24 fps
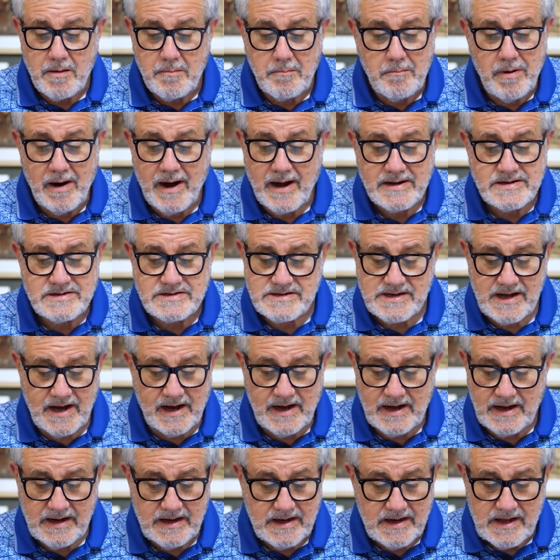but
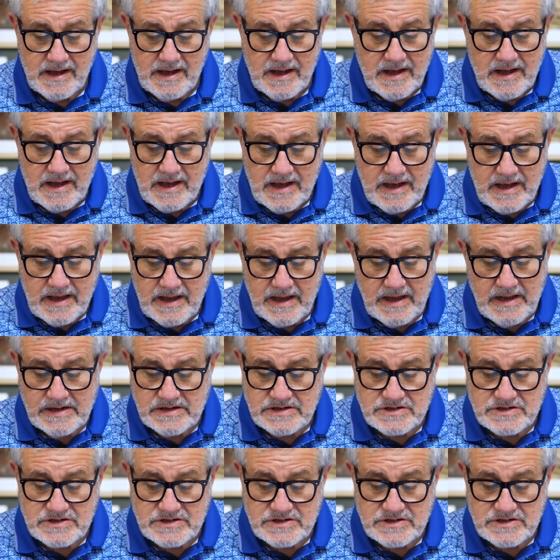he